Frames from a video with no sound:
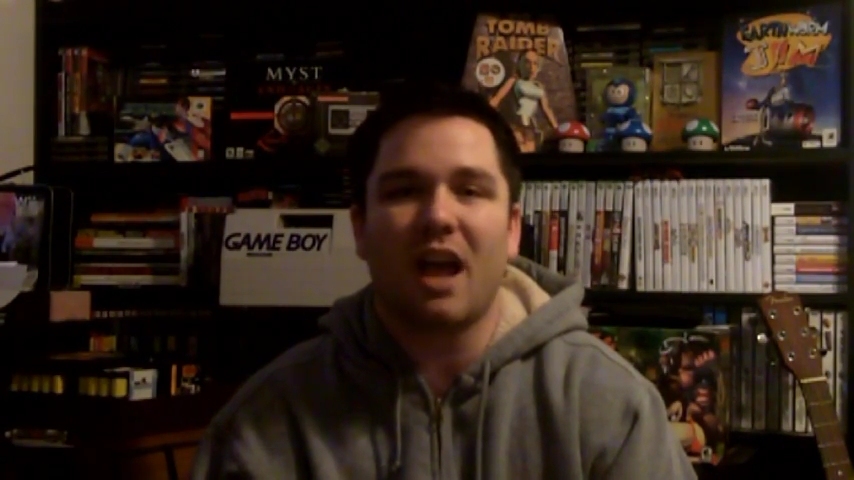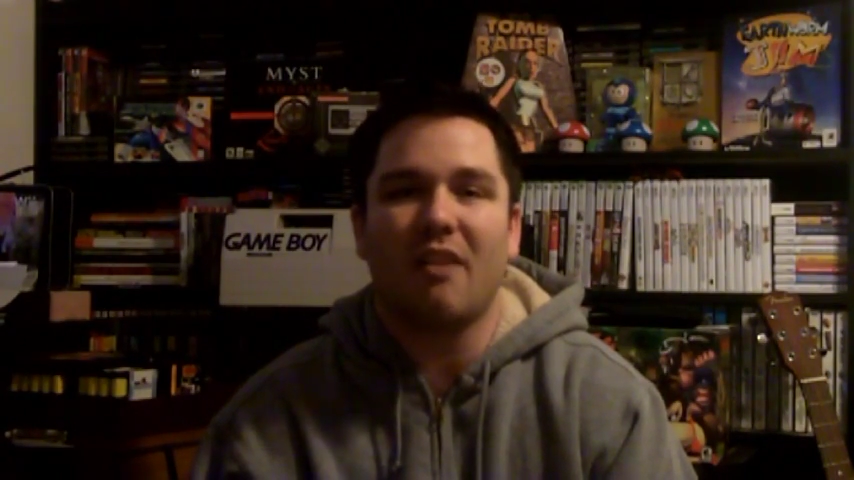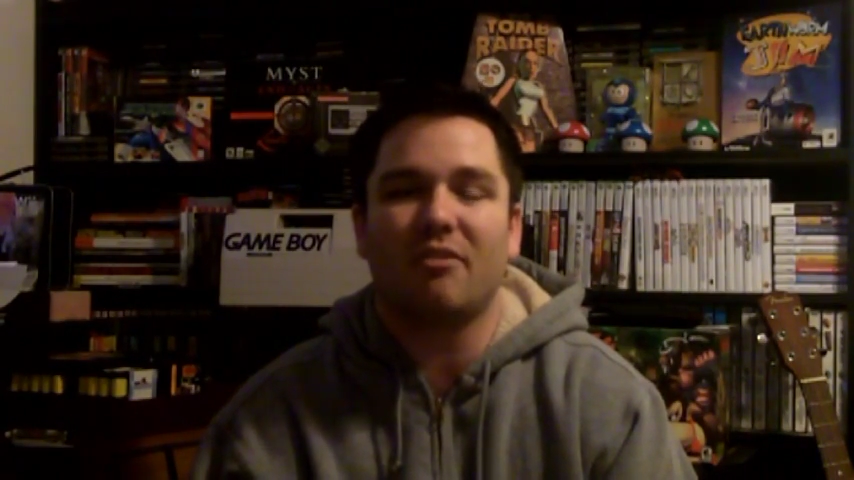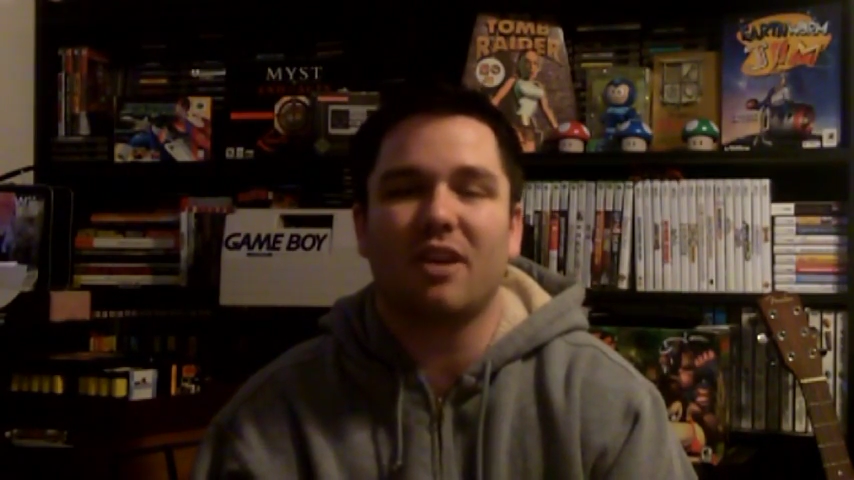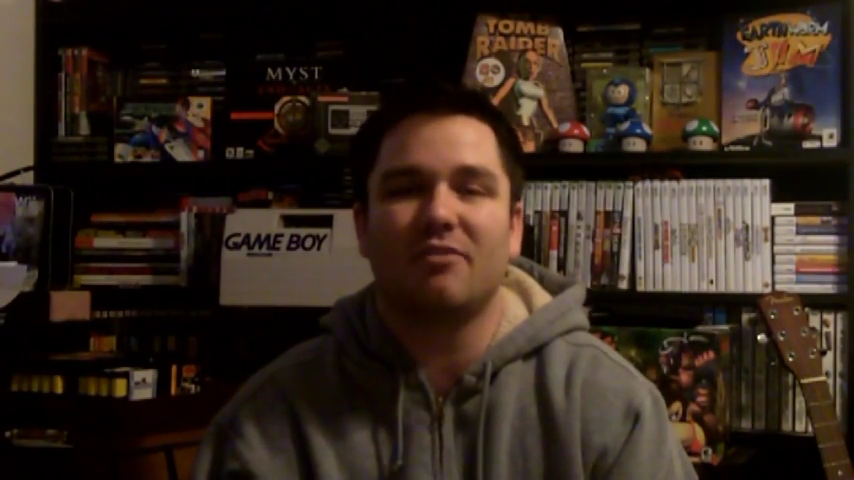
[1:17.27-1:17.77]

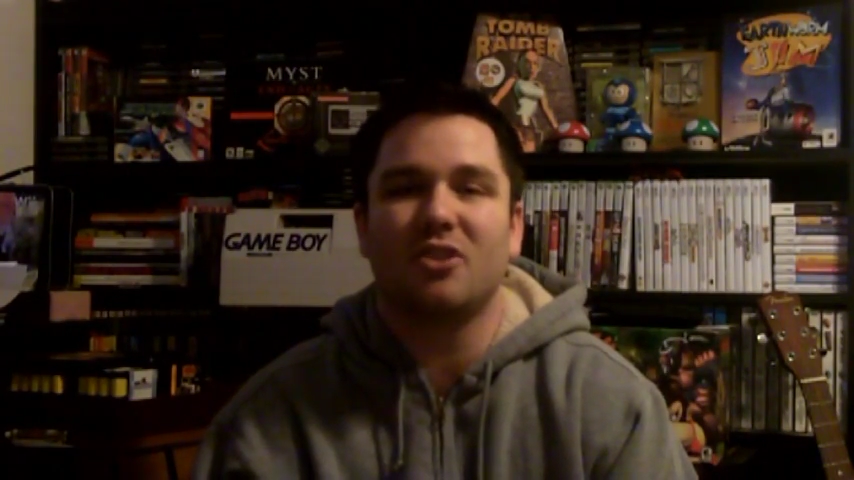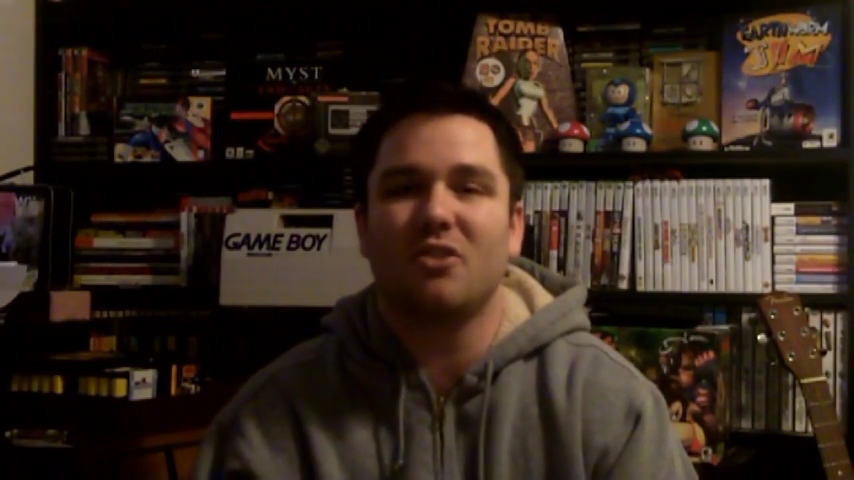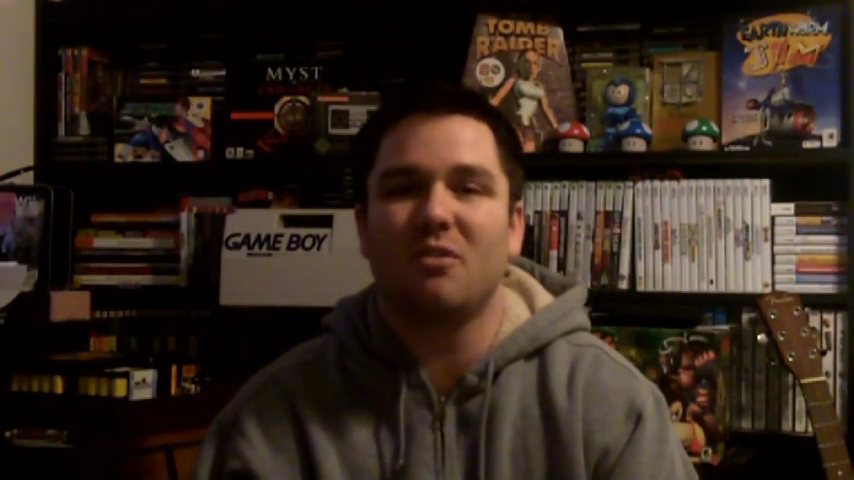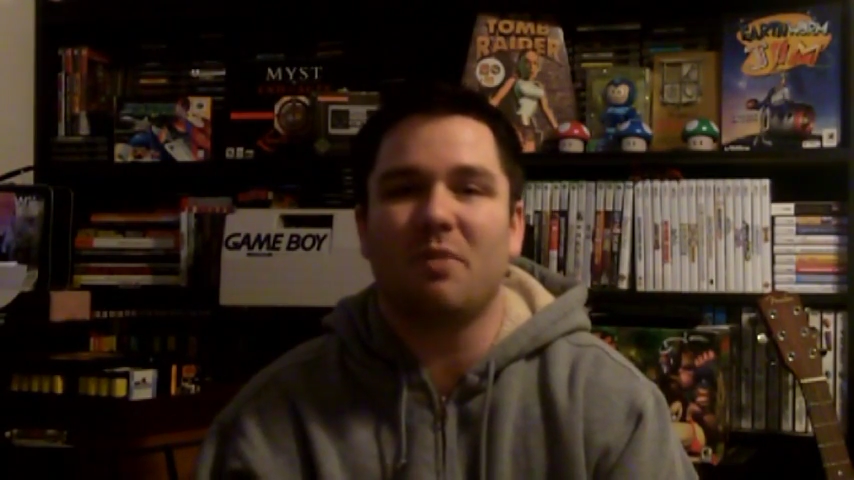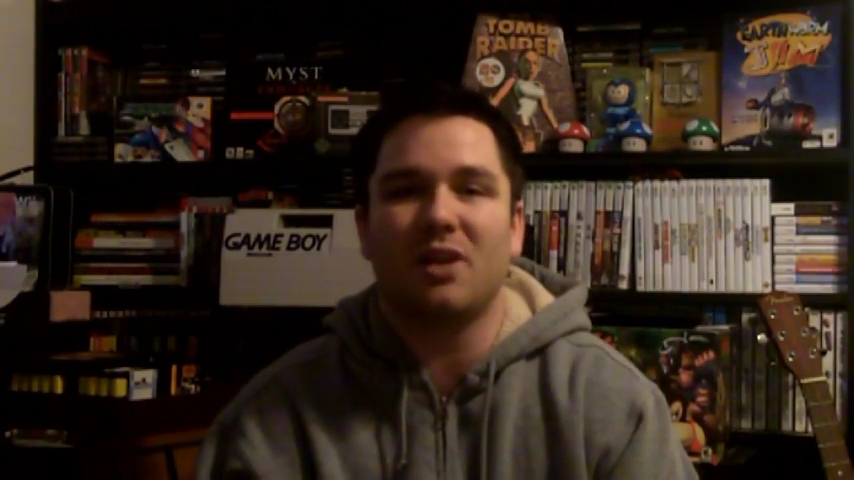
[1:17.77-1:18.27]
Half-Life
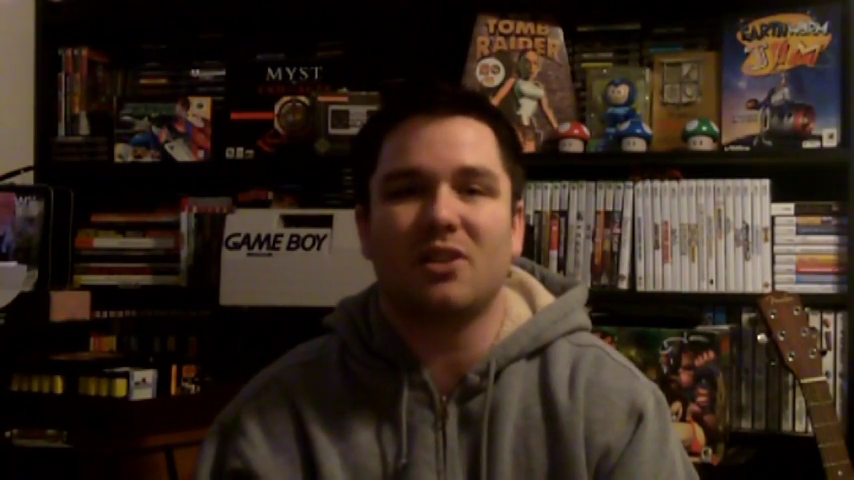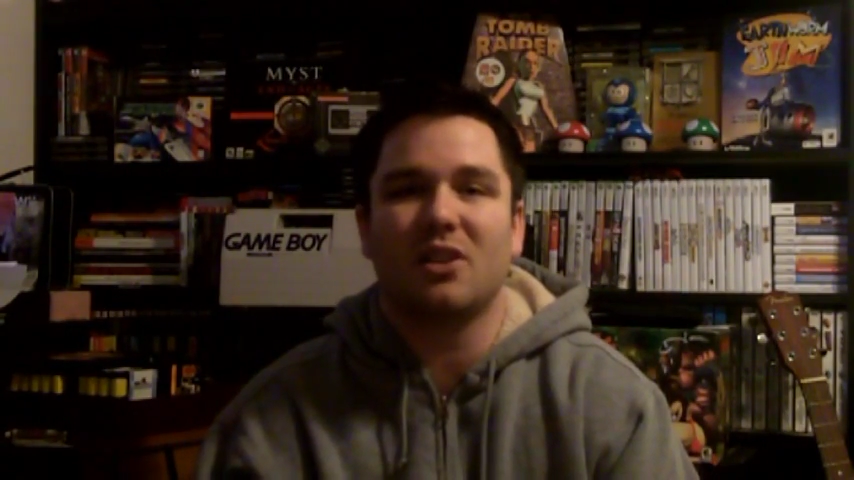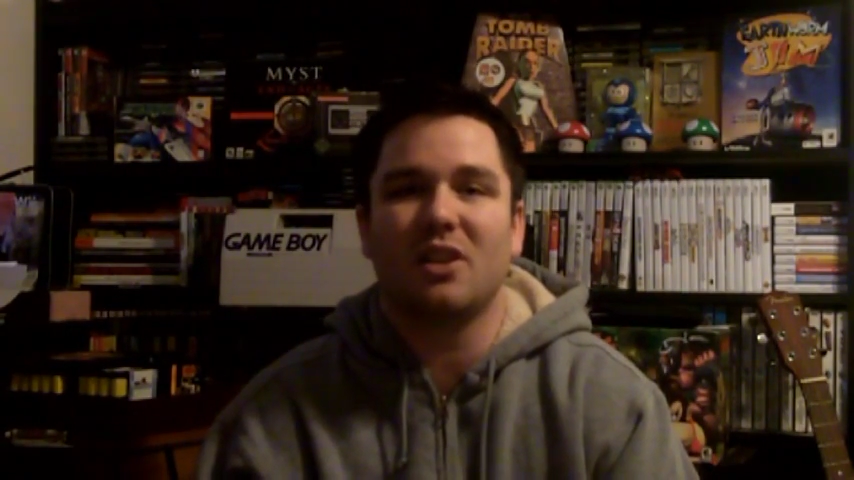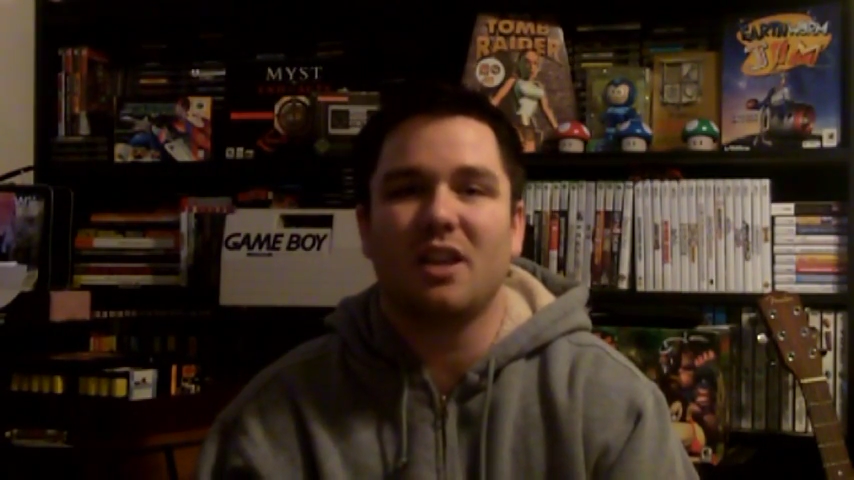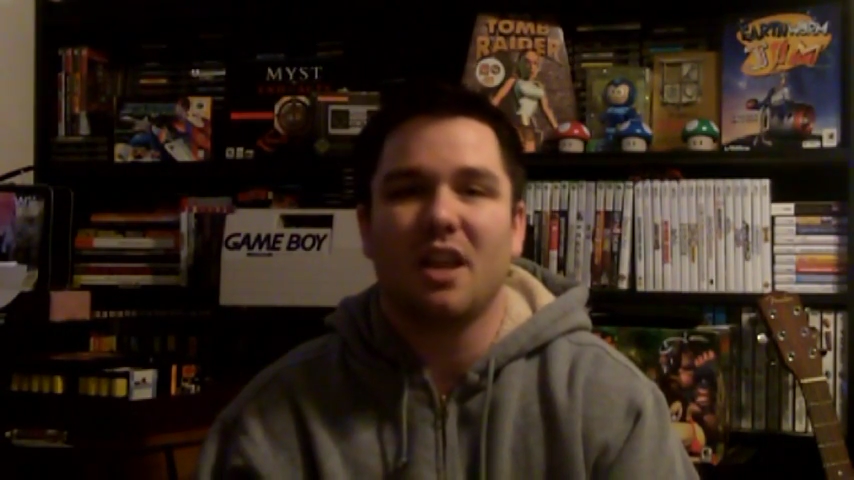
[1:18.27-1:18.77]
2, and
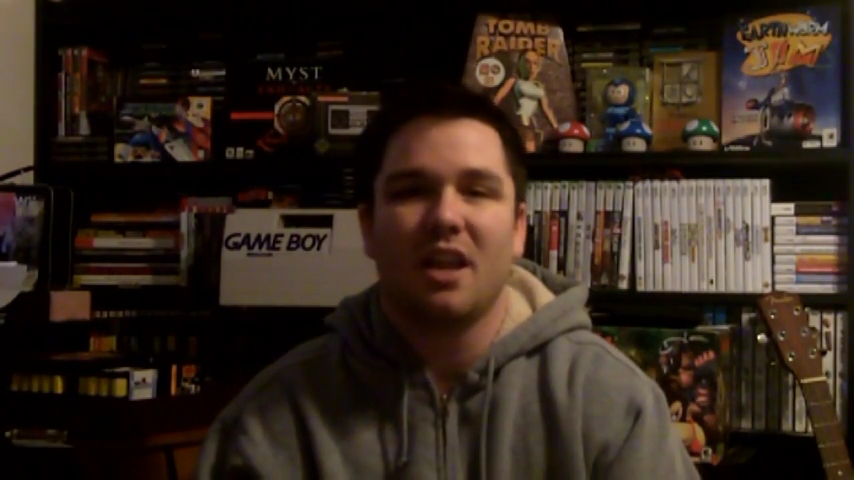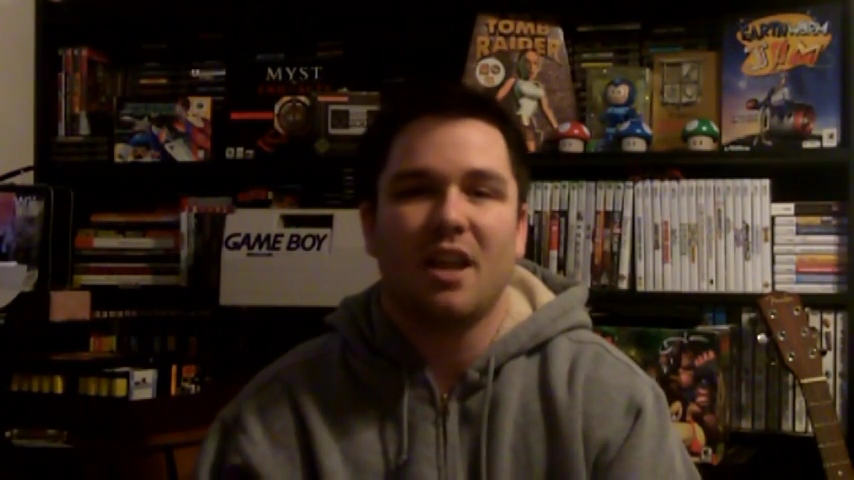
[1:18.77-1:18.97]
basically,